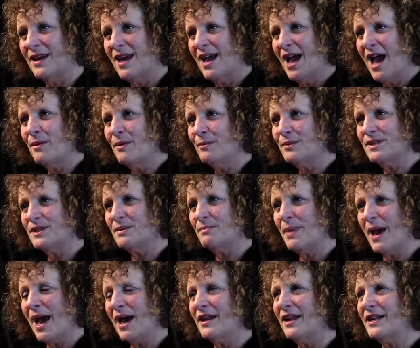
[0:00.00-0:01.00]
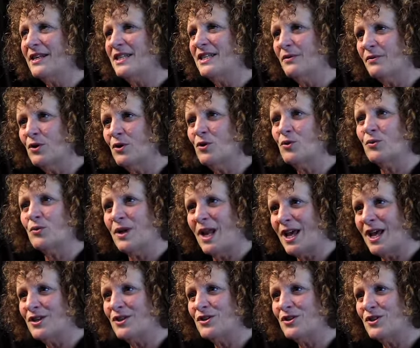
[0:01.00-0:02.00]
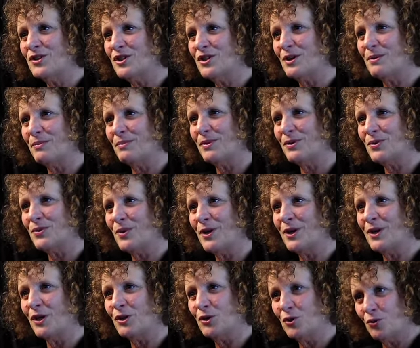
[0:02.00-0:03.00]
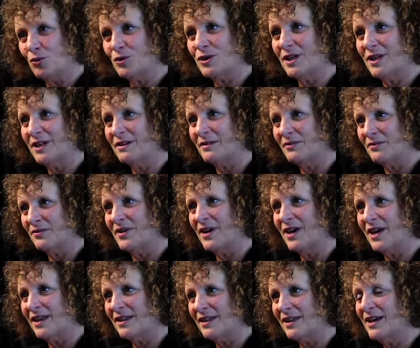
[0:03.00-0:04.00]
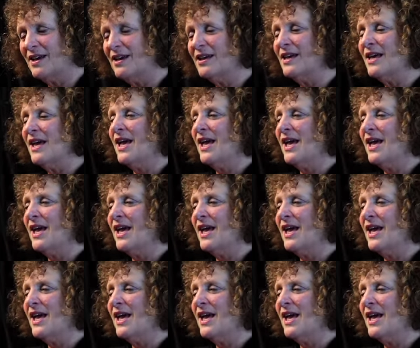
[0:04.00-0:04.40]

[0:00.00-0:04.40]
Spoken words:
Mm. It was about a difficult relationship between a daughter and a father.